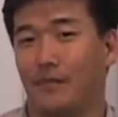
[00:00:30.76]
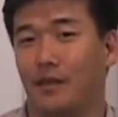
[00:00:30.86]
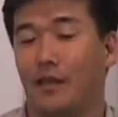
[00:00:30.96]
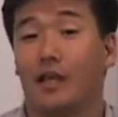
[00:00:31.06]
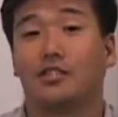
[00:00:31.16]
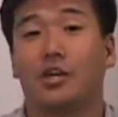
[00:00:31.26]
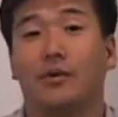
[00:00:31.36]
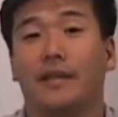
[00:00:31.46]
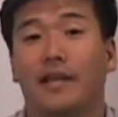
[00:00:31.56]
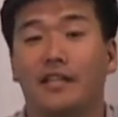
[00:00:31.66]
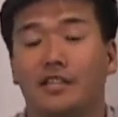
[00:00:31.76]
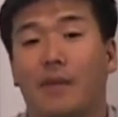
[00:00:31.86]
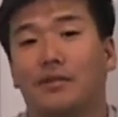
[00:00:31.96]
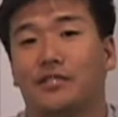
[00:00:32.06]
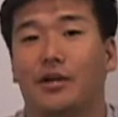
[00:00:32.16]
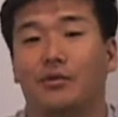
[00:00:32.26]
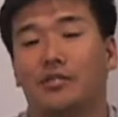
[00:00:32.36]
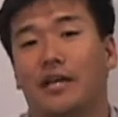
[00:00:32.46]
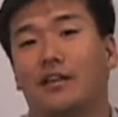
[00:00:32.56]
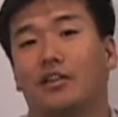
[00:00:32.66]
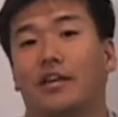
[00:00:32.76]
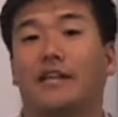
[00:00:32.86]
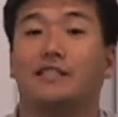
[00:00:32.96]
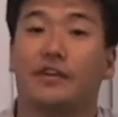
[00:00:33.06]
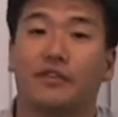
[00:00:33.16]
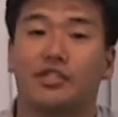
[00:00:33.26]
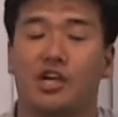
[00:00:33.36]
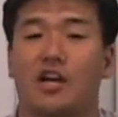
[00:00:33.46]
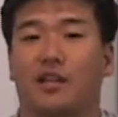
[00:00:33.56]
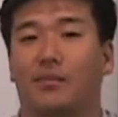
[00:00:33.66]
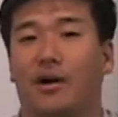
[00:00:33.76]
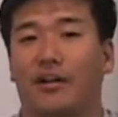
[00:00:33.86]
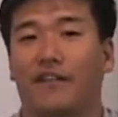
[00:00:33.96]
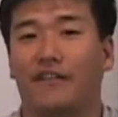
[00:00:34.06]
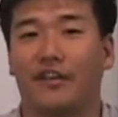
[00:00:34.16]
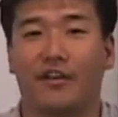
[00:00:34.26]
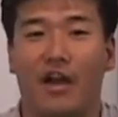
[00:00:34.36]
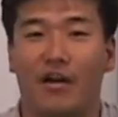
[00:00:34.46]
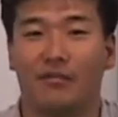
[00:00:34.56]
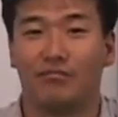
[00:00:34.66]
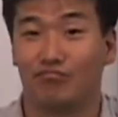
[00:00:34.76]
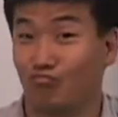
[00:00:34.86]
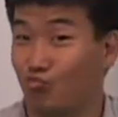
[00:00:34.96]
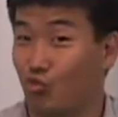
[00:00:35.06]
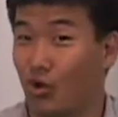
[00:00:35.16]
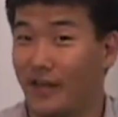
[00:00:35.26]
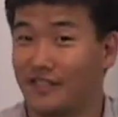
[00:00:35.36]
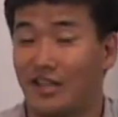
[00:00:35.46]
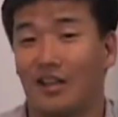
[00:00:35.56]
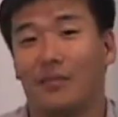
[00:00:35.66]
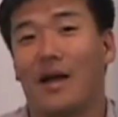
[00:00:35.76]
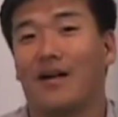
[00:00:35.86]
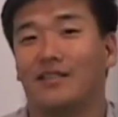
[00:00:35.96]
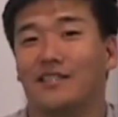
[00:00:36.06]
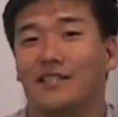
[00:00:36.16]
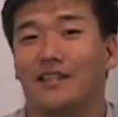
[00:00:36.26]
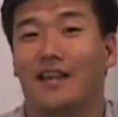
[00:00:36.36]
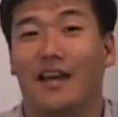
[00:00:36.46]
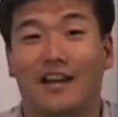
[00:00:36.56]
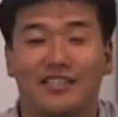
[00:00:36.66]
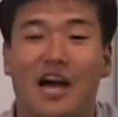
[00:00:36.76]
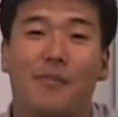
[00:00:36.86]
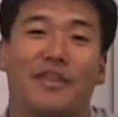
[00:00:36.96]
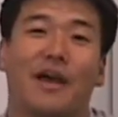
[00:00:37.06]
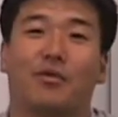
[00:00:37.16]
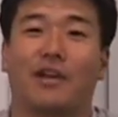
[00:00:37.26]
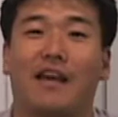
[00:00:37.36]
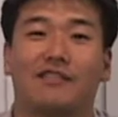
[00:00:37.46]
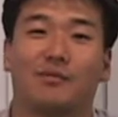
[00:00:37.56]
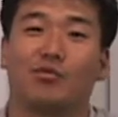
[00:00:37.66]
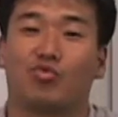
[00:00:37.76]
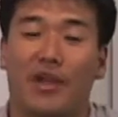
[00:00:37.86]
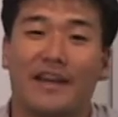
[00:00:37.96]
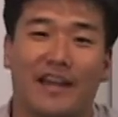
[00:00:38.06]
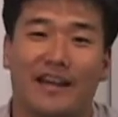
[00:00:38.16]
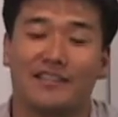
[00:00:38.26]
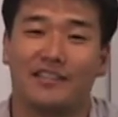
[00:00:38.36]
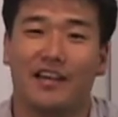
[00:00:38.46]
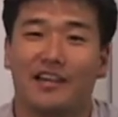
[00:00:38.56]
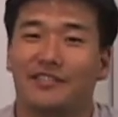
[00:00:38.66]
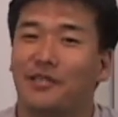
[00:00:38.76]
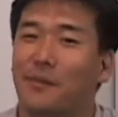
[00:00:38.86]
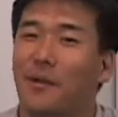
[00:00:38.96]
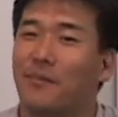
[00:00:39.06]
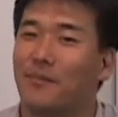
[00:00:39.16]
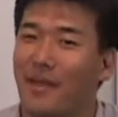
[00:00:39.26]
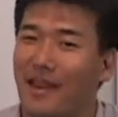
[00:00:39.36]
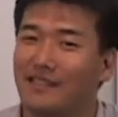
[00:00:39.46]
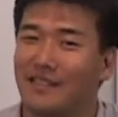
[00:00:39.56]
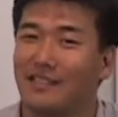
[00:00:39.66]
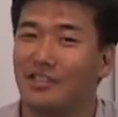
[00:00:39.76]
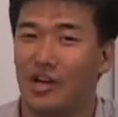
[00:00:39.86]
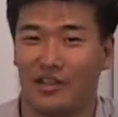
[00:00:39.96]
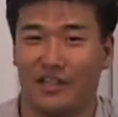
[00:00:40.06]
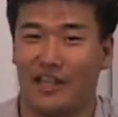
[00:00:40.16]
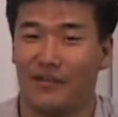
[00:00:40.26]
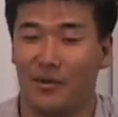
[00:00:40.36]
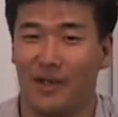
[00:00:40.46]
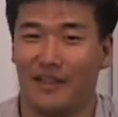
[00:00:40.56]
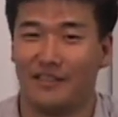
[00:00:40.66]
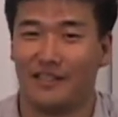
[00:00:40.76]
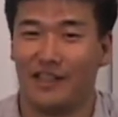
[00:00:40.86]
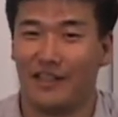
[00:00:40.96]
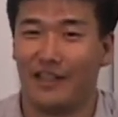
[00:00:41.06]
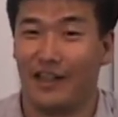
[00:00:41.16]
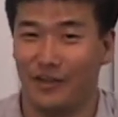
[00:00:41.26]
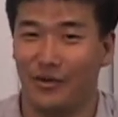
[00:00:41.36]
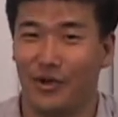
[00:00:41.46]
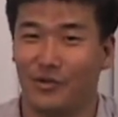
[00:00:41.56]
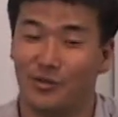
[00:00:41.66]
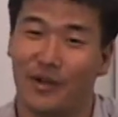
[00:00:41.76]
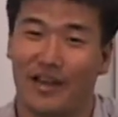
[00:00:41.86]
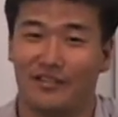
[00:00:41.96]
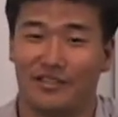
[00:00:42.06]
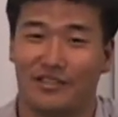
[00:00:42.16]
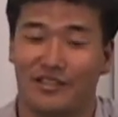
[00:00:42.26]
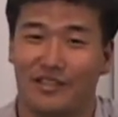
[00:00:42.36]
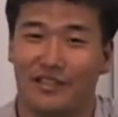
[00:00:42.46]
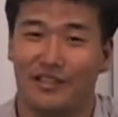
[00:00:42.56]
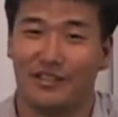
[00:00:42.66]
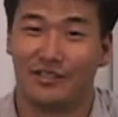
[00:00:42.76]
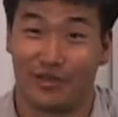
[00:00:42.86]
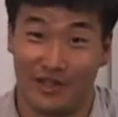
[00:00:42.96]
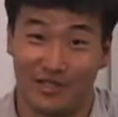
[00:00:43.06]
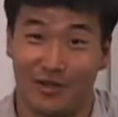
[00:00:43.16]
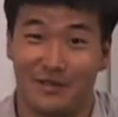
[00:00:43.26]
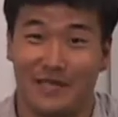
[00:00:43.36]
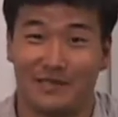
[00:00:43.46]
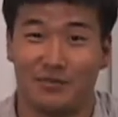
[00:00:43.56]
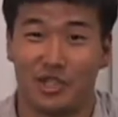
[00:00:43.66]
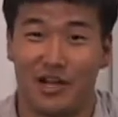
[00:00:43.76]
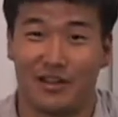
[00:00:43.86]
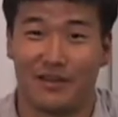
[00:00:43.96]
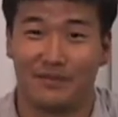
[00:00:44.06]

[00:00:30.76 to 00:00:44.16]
And so in each episode, we'll take a look at a different chocolate bar and figure out what it's all about. And on top of that, we're going to have some great guests, some amazing chocolate giveaways, and who knows what else. So let's go taste some chocolate.